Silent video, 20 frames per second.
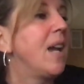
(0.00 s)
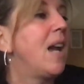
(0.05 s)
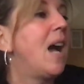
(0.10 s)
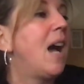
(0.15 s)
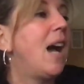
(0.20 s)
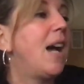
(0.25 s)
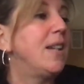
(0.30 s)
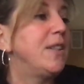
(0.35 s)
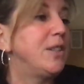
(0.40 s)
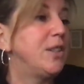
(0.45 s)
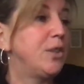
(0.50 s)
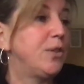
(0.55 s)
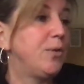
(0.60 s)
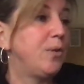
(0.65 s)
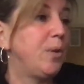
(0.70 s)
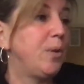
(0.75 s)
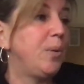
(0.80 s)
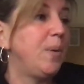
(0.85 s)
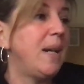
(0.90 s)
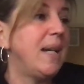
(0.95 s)
A
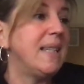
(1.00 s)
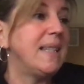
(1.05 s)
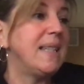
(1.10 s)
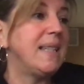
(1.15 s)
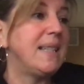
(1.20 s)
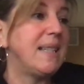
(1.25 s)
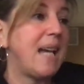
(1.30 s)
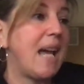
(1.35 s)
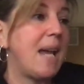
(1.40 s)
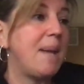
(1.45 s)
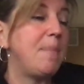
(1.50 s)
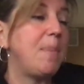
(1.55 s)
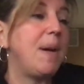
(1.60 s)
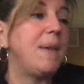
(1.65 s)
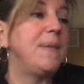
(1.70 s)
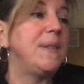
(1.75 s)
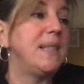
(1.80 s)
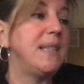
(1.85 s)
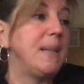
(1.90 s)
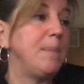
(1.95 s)
screw is a type
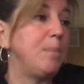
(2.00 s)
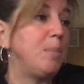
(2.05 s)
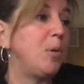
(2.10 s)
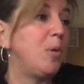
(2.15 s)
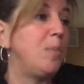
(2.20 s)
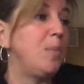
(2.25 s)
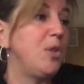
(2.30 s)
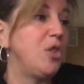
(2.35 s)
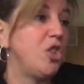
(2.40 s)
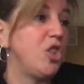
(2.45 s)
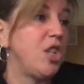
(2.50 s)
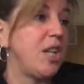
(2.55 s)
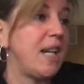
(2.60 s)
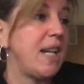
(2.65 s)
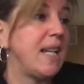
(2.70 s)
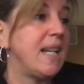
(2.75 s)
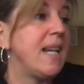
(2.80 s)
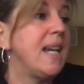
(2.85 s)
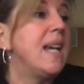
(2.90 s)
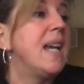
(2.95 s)
of simple
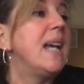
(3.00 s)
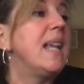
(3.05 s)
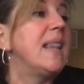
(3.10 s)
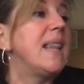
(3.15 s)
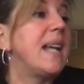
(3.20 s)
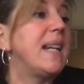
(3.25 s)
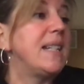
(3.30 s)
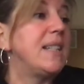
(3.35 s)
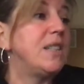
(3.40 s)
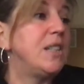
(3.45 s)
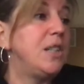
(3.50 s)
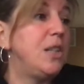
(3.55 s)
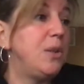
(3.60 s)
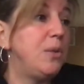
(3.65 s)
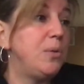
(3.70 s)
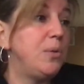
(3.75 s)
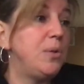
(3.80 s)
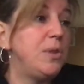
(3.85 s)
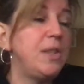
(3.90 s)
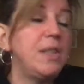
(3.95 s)
machine that is
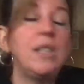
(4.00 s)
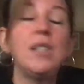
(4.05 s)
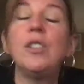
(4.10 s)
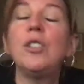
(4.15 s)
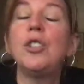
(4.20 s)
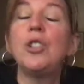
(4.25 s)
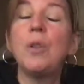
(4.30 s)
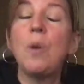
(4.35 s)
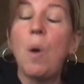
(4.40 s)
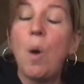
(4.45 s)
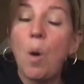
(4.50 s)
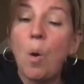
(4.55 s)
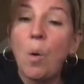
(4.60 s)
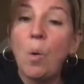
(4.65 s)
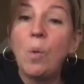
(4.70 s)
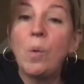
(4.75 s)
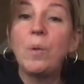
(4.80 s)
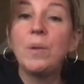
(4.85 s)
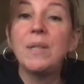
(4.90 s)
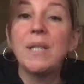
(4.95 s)
used to
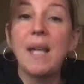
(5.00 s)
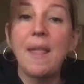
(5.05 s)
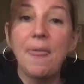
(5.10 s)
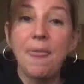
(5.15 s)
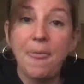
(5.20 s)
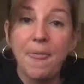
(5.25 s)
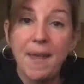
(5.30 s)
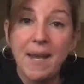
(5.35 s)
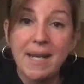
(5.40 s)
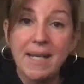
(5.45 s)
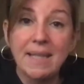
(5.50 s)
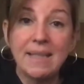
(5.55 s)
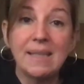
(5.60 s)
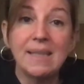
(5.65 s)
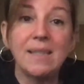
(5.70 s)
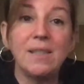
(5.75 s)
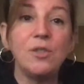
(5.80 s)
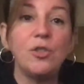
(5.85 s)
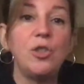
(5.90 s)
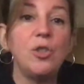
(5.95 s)
hold
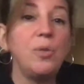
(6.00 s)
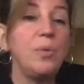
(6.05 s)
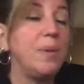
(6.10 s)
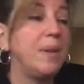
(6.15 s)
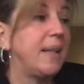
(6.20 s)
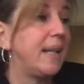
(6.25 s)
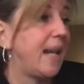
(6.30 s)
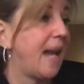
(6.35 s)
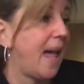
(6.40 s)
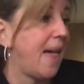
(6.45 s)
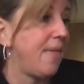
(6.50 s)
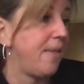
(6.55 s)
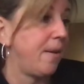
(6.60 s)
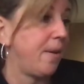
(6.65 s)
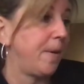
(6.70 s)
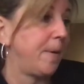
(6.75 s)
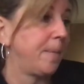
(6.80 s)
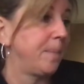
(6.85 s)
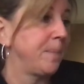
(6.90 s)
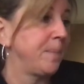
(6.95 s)
things
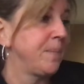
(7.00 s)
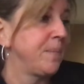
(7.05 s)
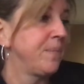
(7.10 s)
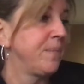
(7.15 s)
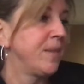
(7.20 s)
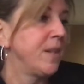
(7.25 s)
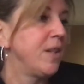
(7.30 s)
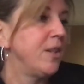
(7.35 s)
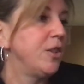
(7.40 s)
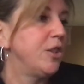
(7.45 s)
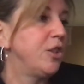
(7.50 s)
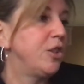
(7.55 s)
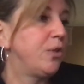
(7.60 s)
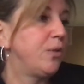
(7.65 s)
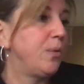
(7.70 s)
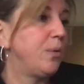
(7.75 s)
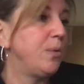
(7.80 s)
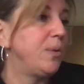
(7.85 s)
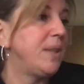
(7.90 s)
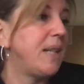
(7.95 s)
together.
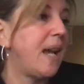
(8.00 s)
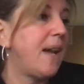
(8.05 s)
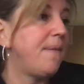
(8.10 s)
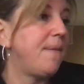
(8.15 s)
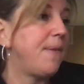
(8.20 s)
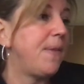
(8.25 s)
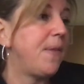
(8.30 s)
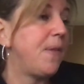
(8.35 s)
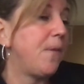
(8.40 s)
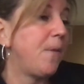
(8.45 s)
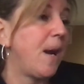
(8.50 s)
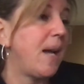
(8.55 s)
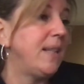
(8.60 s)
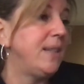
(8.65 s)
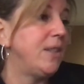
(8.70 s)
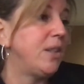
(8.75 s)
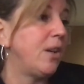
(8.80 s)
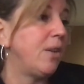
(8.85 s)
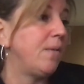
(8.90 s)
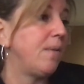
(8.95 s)
Screws have
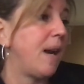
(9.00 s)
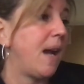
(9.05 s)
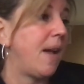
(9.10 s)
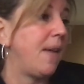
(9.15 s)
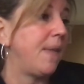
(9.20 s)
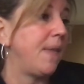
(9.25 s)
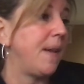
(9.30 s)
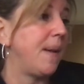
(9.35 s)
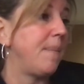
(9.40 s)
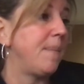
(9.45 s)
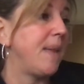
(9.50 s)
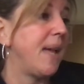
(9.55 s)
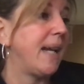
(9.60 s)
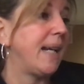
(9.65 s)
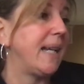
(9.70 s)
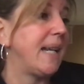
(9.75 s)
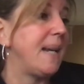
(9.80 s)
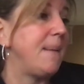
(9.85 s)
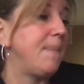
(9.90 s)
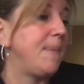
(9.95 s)
threads around them
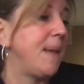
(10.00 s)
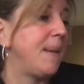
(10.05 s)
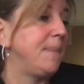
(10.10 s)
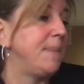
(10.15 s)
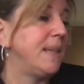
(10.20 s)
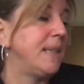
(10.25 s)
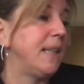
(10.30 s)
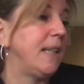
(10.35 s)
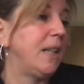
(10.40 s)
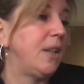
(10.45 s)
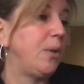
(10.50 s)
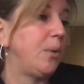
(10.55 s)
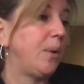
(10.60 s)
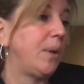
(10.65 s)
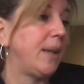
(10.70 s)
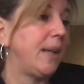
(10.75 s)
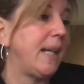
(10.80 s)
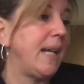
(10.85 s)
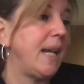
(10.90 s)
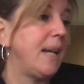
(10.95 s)
that keep them
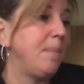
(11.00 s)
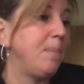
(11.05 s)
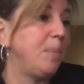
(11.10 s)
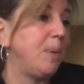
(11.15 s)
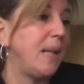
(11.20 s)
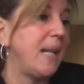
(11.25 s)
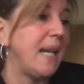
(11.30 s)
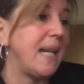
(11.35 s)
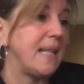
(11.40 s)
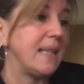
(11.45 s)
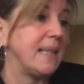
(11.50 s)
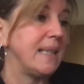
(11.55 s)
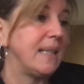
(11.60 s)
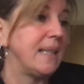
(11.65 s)
securely in place.